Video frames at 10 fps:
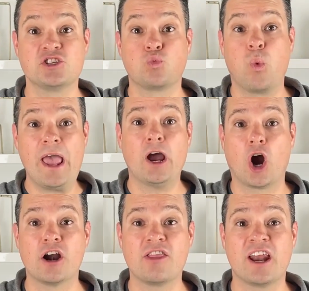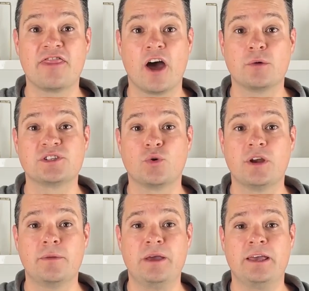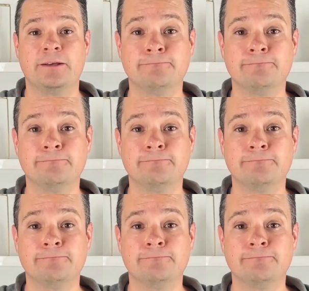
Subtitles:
is way harder than I thought it was going to be.